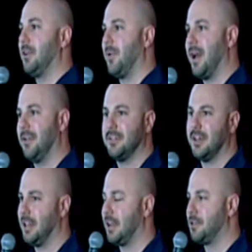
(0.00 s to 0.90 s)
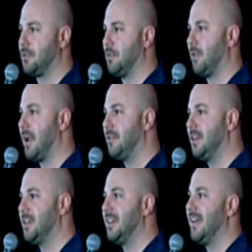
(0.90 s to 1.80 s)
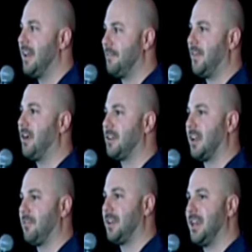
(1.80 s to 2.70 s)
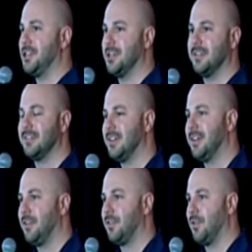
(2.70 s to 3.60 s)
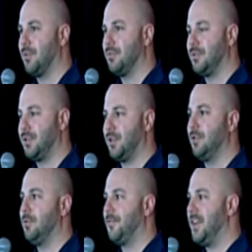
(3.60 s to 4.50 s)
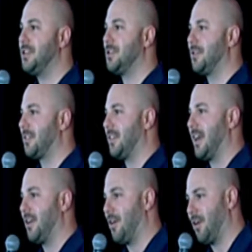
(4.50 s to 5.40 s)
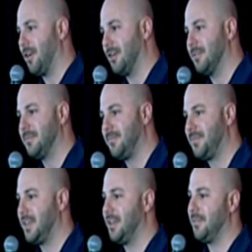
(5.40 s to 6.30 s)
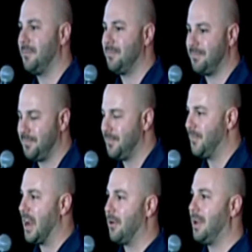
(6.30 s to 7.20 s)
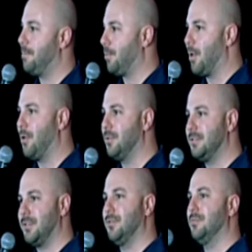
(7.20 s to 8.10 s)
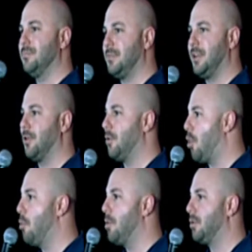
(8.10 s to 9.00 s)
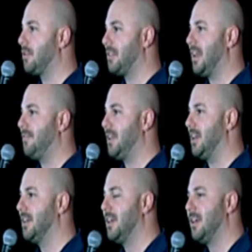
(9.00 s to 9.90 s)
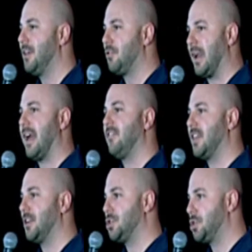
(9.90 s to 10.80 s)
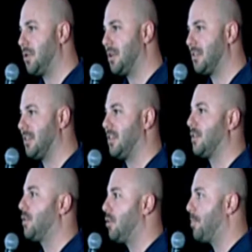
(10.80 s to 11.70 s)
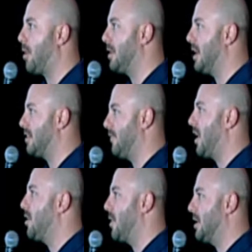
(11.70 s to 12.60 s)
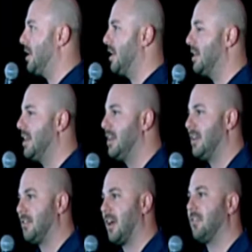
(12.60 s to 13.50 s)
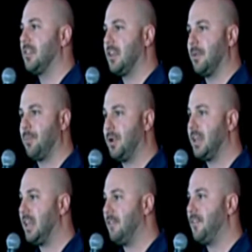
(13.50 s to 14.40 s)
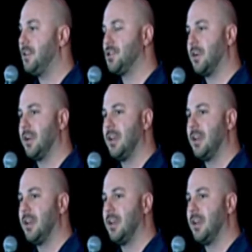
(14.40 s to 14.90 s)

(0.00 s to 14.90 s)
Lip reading: around electrical grounding and fire classification. So two features that are very prone to homeowner safety. So having that assurance that this third party has evaluated it is obviously a pretty key feature